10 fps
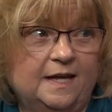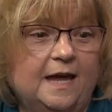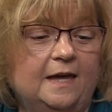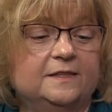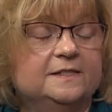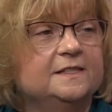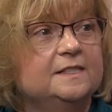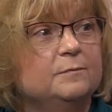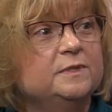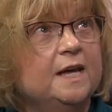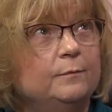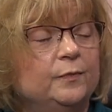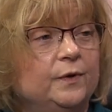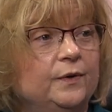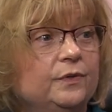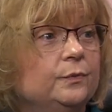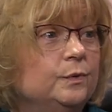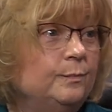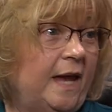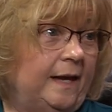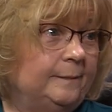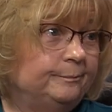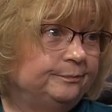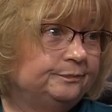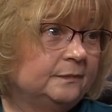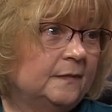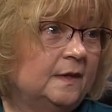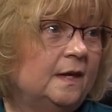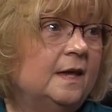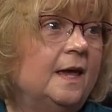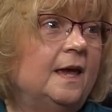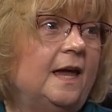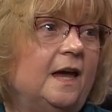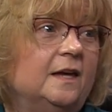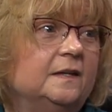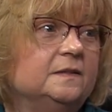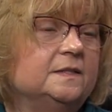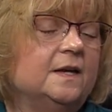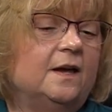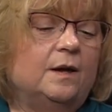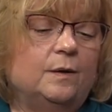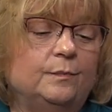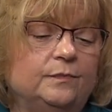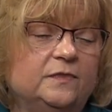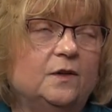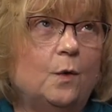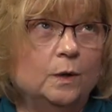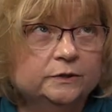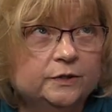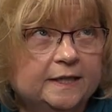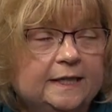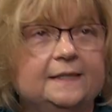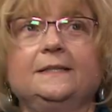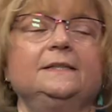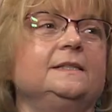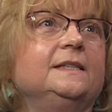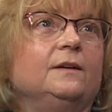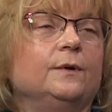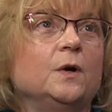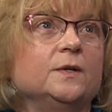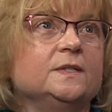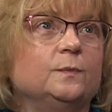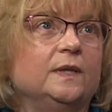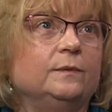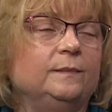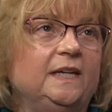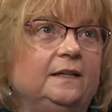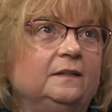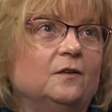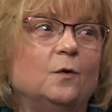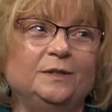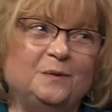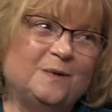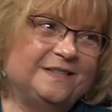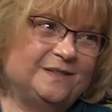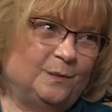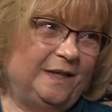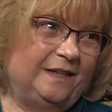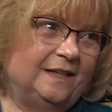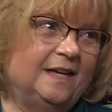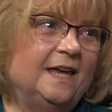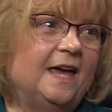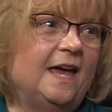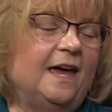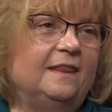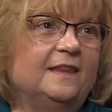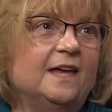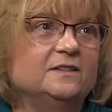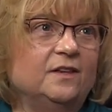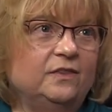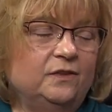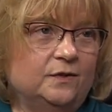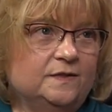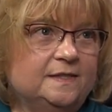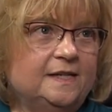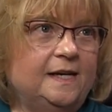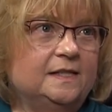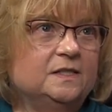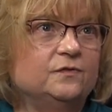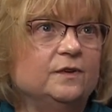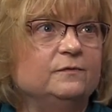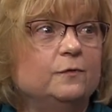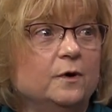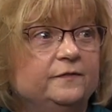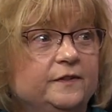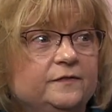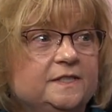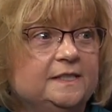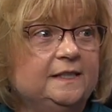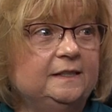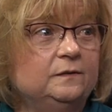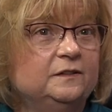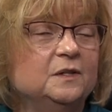and this is September through May. And the older kids, they rehearse with me only once a week, and that's on Thursdays from 4:15